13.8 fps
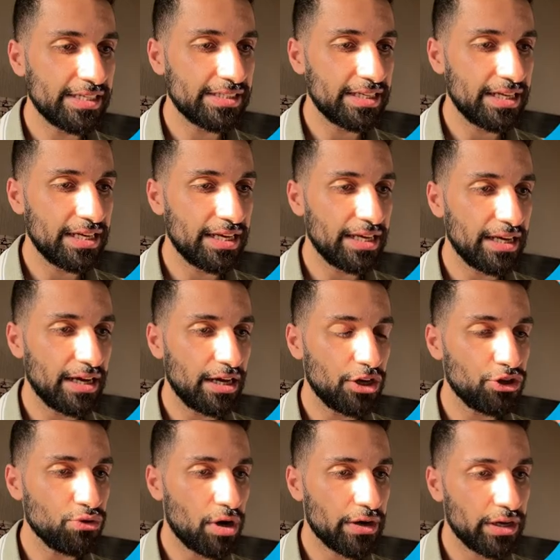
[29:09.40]
the
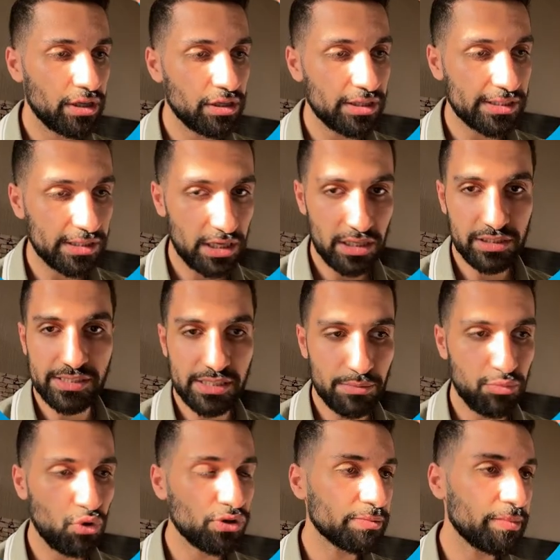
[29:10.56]
URL. It is a
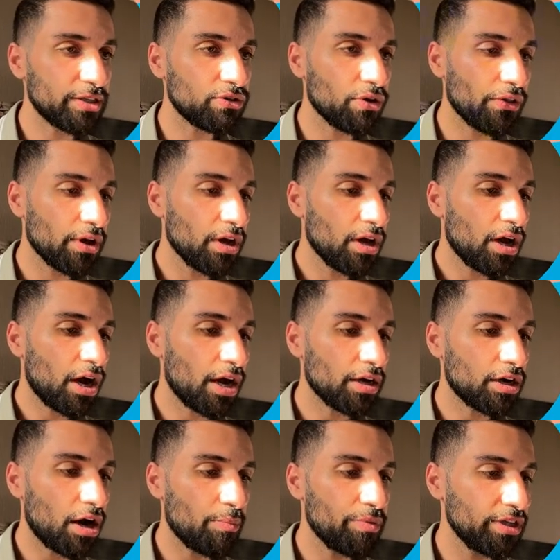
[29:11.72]
post method. I
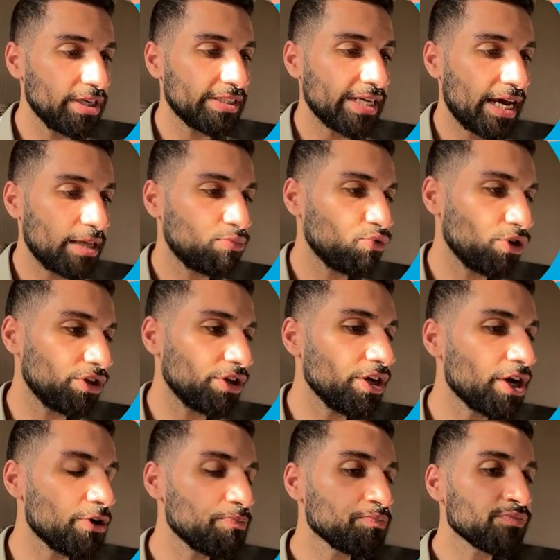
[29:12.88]
copy this and put it
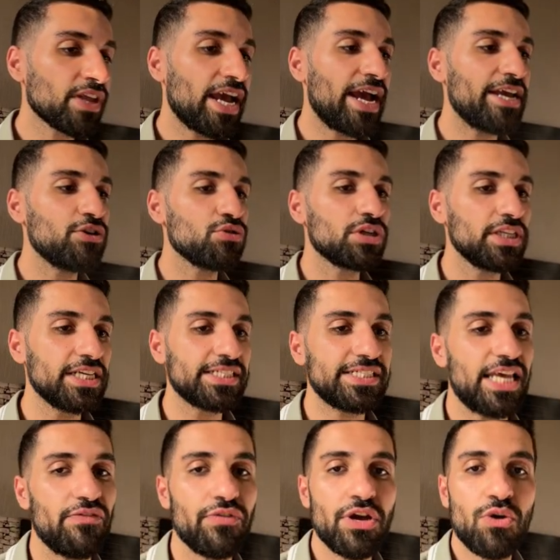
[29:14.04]
here, and you click save.
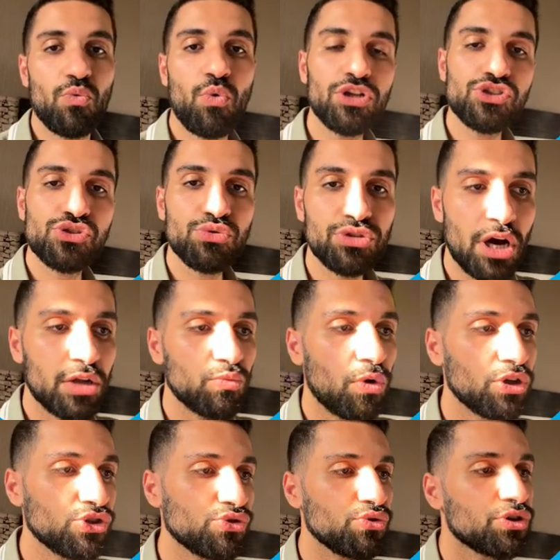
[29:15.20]
Once you're done,
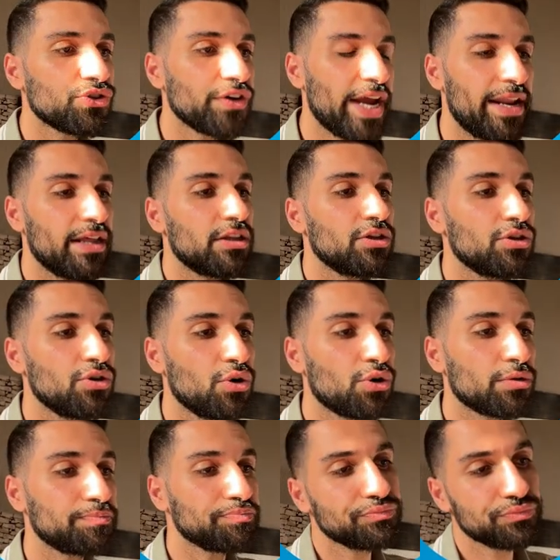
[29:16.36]
once you created your
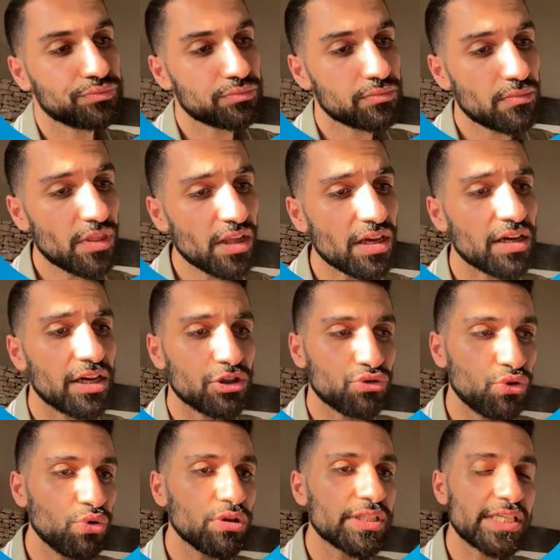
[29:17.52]

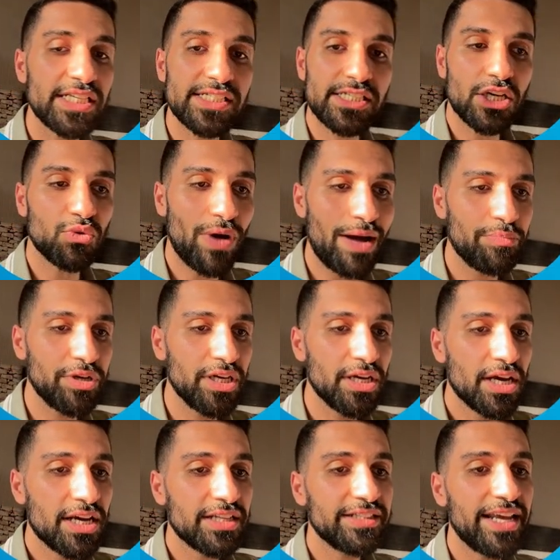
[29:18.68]
tools inside VAPI,
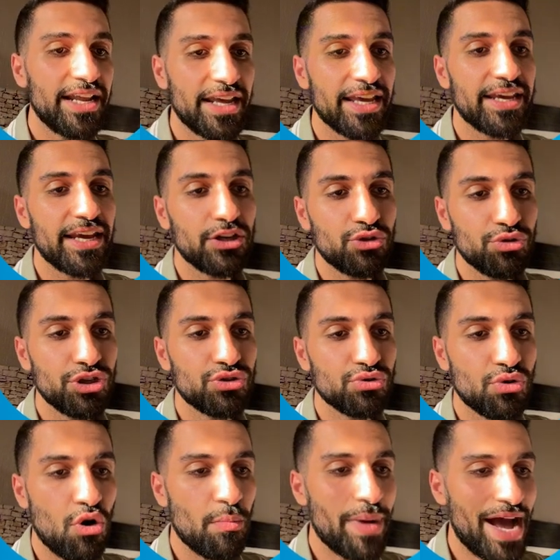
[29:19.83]
then again you need to
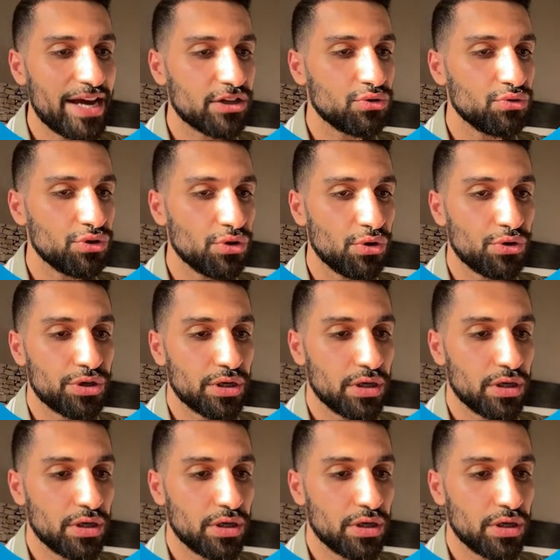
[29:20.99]
go back to your